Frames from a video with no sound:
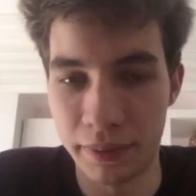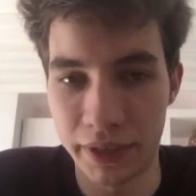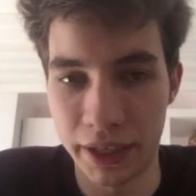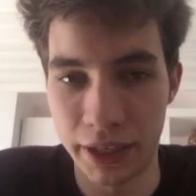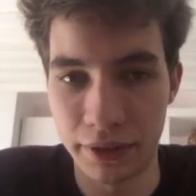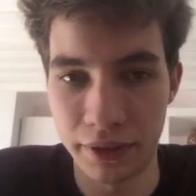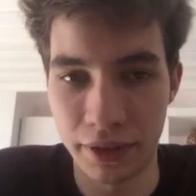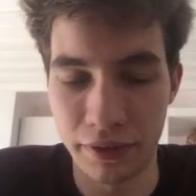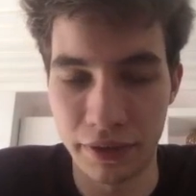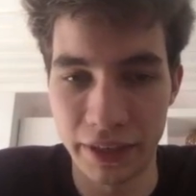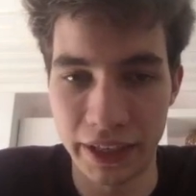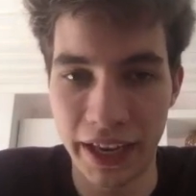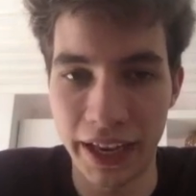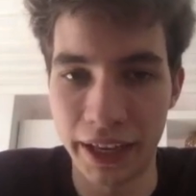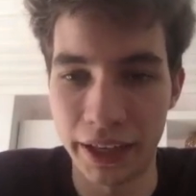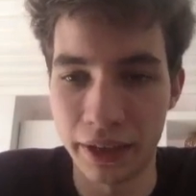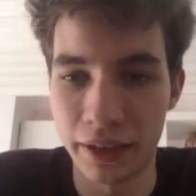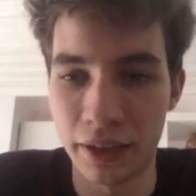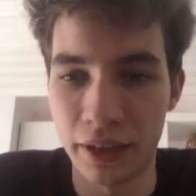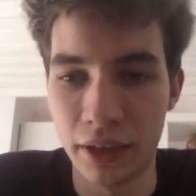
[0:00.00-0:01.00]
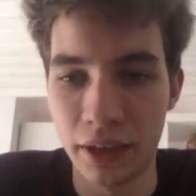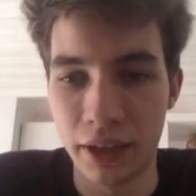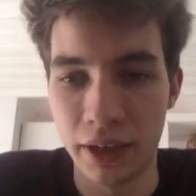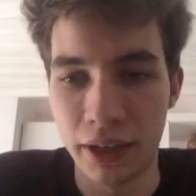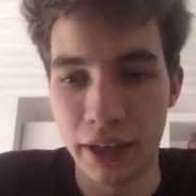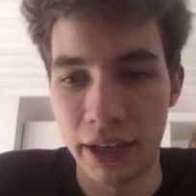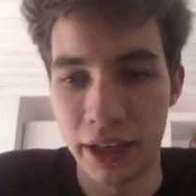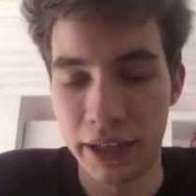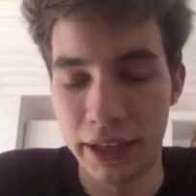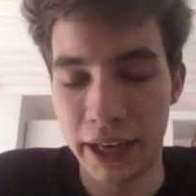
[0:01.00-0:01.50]
calligraphic A.
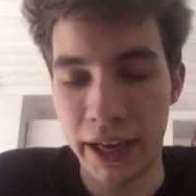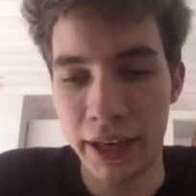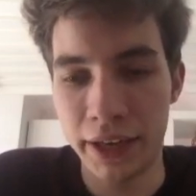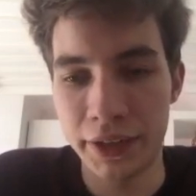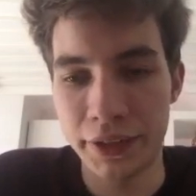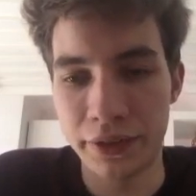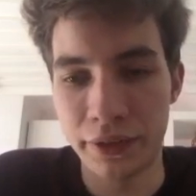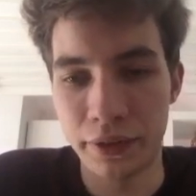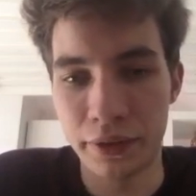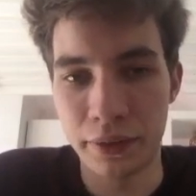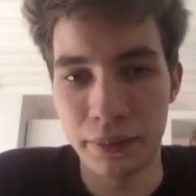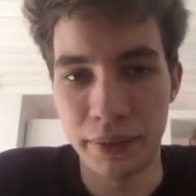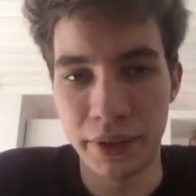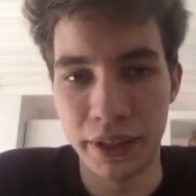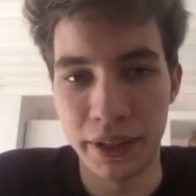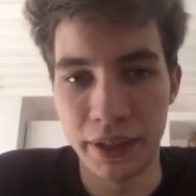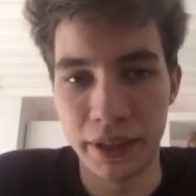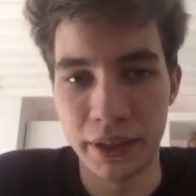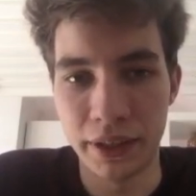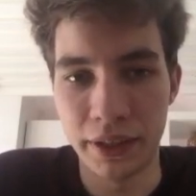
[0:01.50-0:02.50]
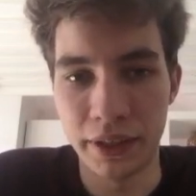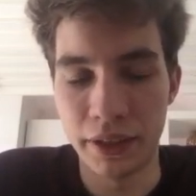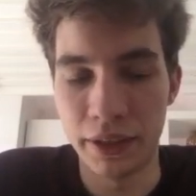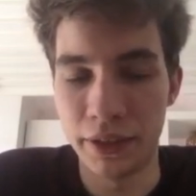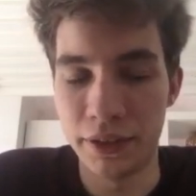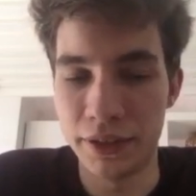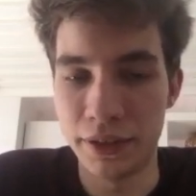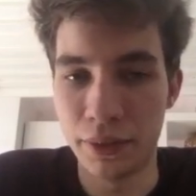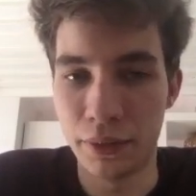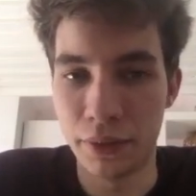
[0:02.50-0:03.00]
And A is going to be
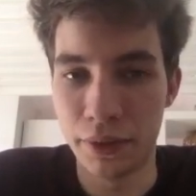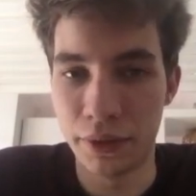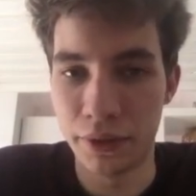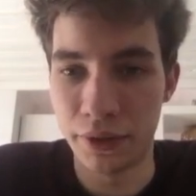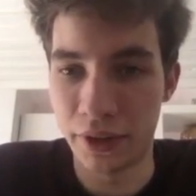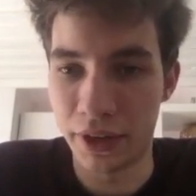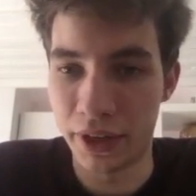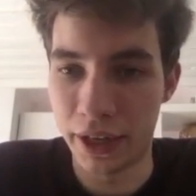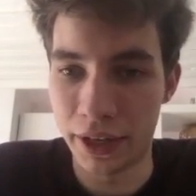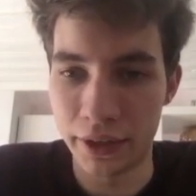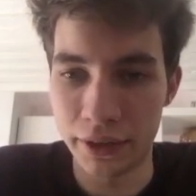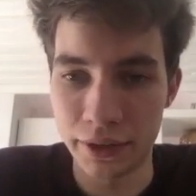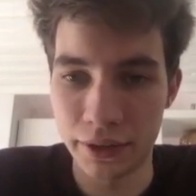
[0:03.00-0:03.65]
in 0, 1 to the k.